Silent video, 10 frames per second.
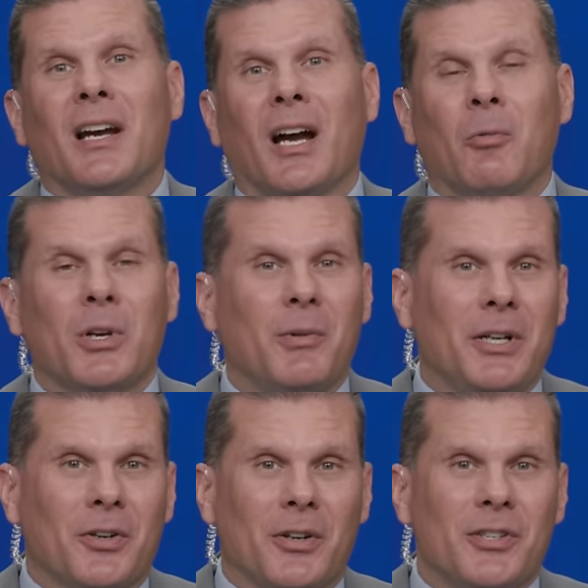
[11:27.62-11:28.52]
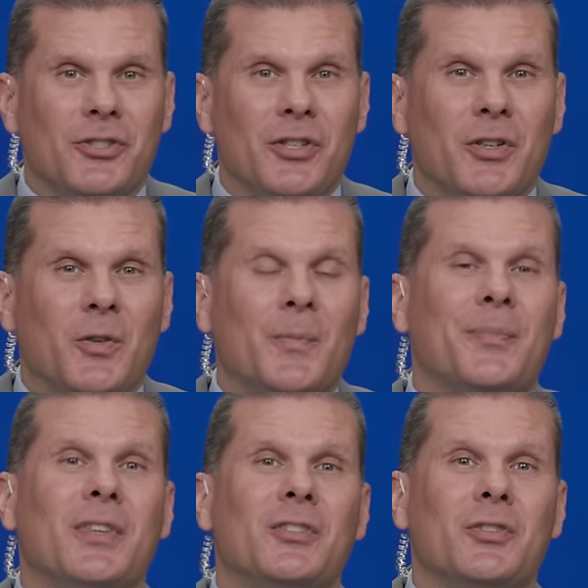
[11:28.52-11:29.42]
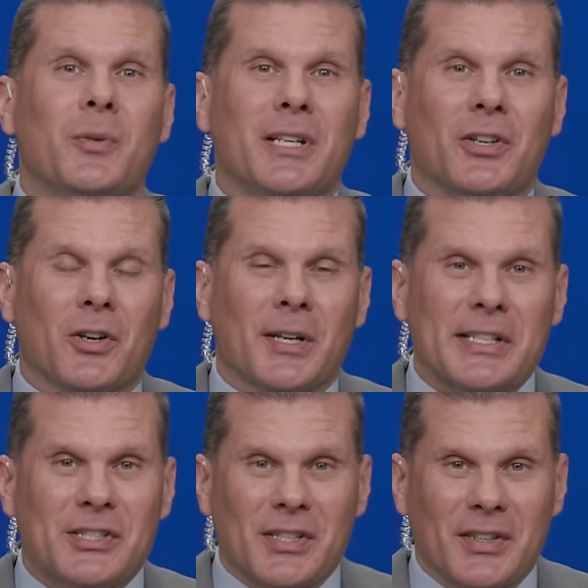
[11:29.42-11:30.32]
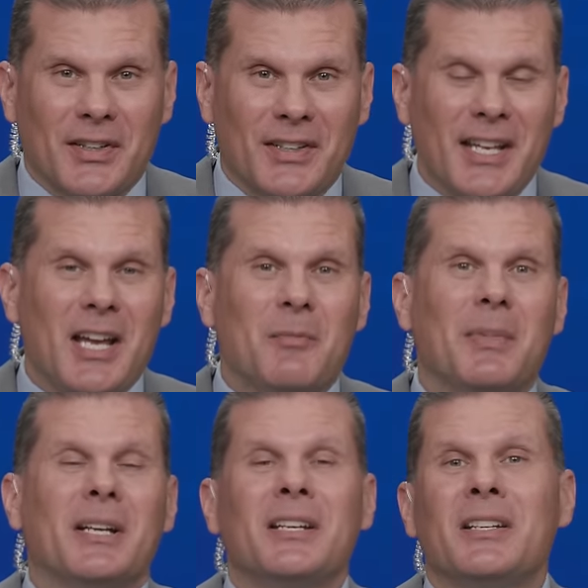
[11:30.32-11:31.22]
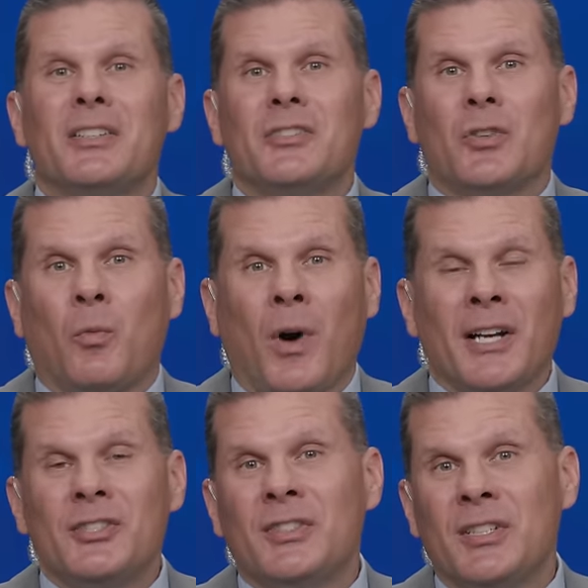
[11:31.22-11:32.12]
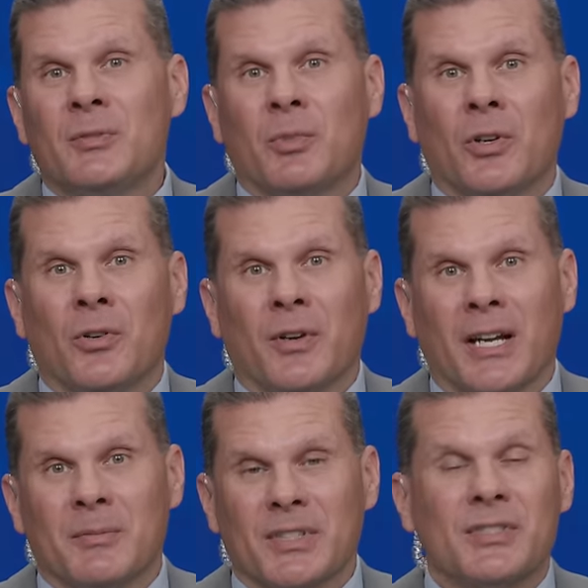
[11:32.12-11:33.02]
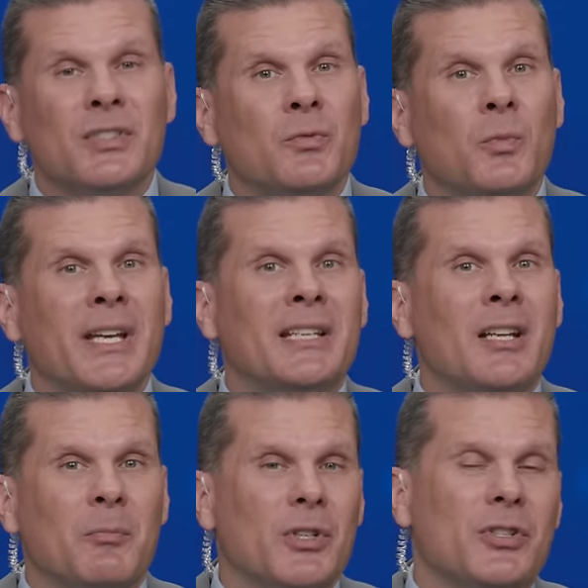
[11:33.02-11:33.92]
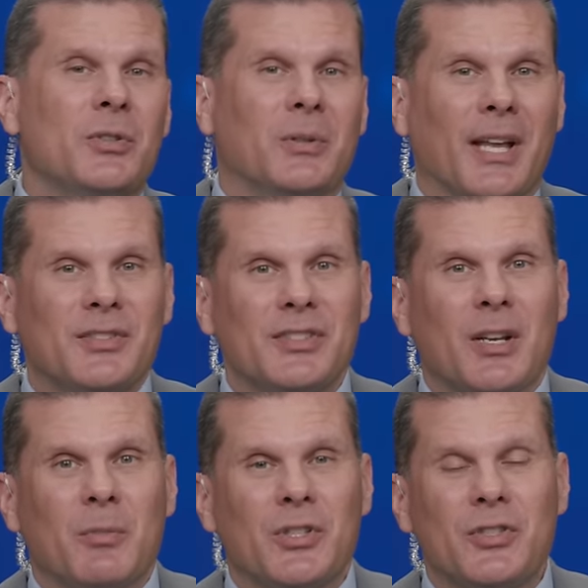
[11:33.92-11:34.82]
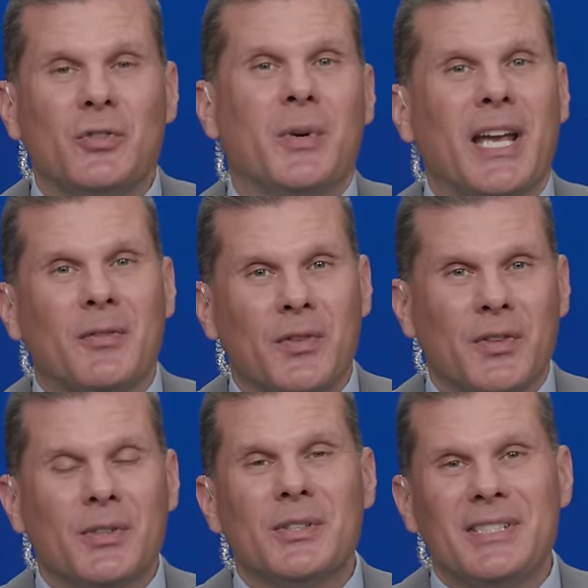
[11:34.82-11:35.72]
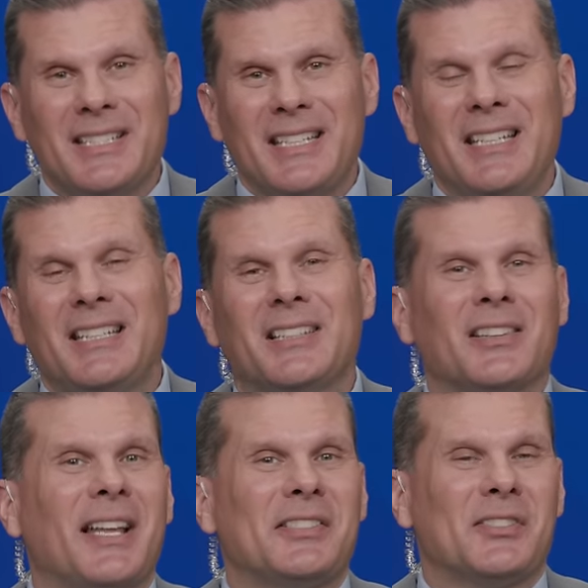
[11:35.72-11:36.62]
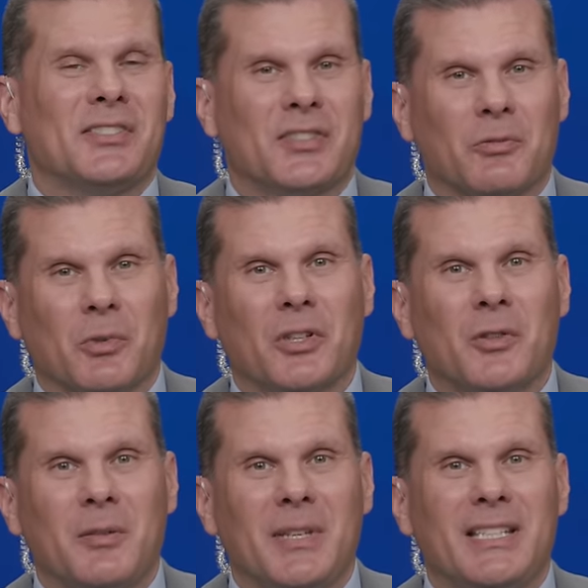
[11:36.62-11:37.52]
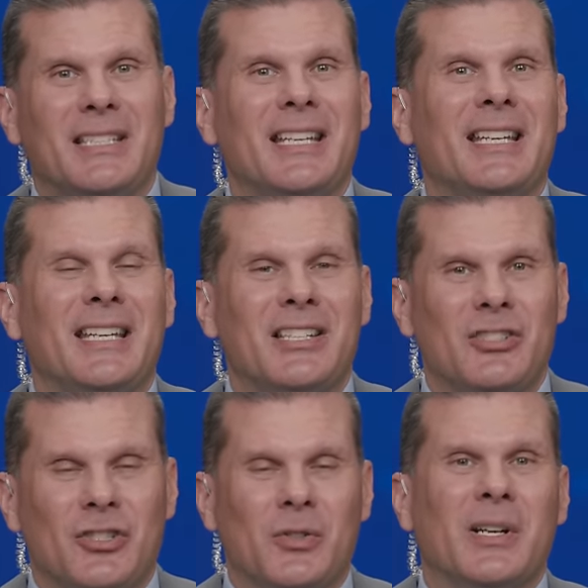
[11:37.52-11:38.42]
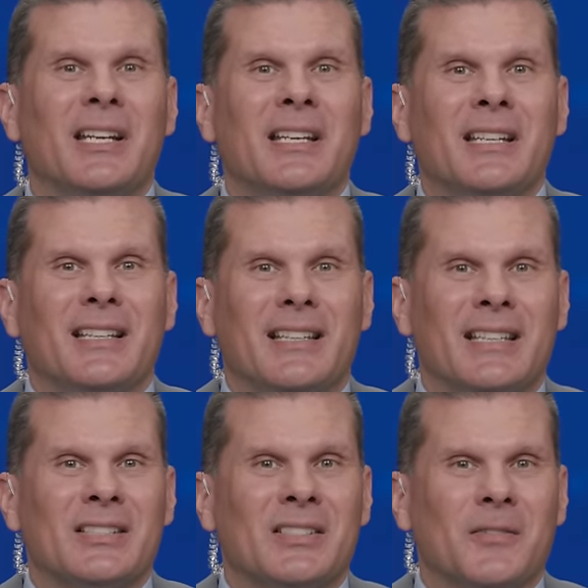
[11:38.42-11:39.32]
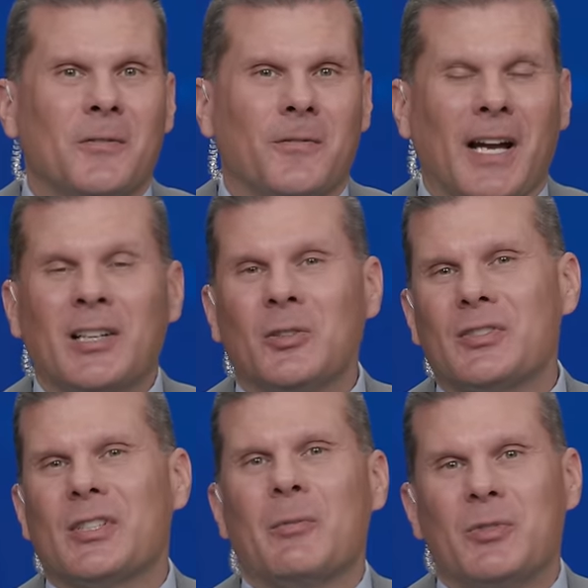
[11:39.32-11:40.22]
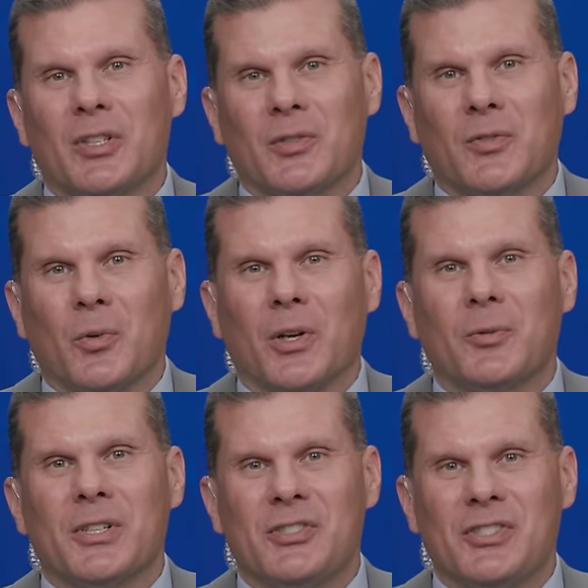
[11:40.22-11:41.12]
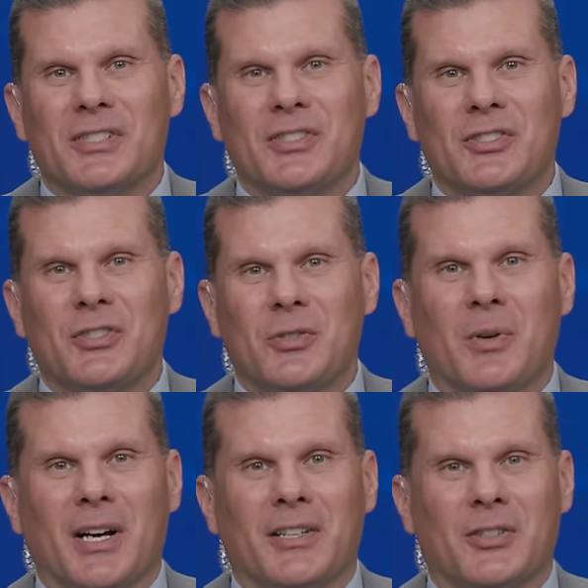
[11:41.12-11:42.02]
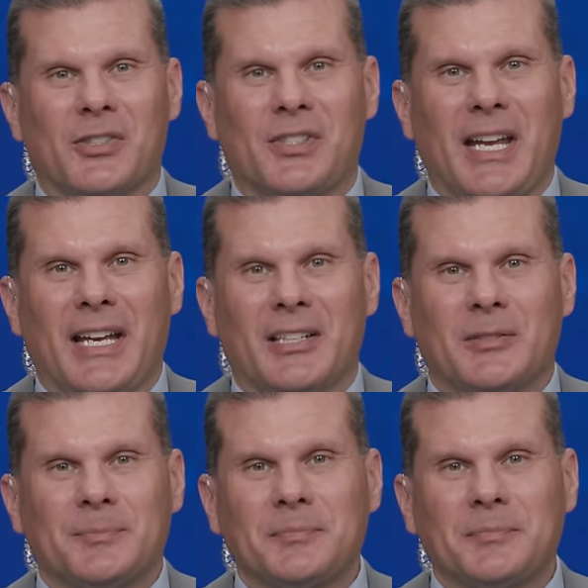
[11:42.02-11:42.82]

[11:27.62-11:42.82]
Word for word: I want to encourage you to encourage them to watch these programs. This is week number 2, lesson number 2. We have 13 lessons that we're going to be digging into this vital subject for Christians to understand.